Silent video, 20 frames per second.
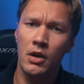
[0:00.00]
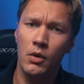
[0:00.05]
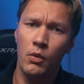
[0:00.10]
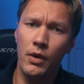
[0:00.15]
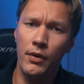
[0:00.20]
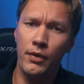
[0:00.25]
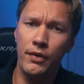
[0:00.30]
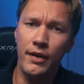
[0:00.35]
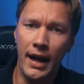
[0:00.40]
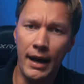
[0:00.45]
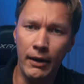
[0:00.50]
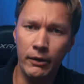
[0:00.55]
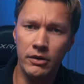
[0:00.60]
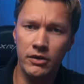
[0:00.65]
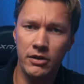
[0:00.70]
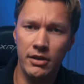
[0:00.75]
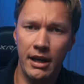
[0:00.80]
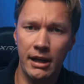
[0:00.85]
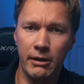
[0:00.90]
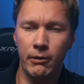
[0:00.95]
without
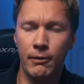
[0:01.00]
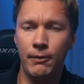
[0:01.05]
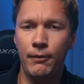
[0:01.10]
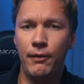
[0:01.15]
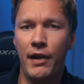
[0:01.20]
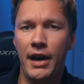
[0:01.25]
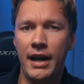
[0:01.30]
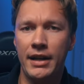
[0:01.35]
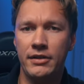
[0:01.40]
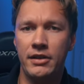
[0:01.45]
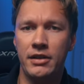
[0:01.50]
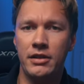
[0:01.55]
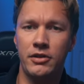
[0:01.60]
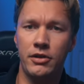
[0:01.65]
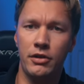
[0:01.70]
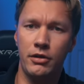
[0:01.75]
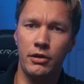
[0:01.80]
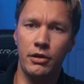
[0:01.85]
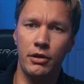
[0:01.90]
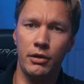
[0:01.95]
sacrificing
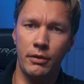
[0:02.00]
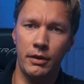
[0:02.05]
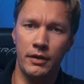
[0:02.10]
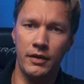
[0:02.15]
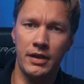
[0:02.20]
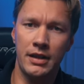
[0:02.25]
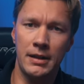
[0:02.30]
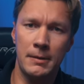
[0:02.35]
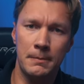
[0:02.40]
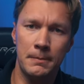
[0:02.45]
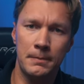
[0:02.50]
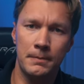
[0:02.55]
security.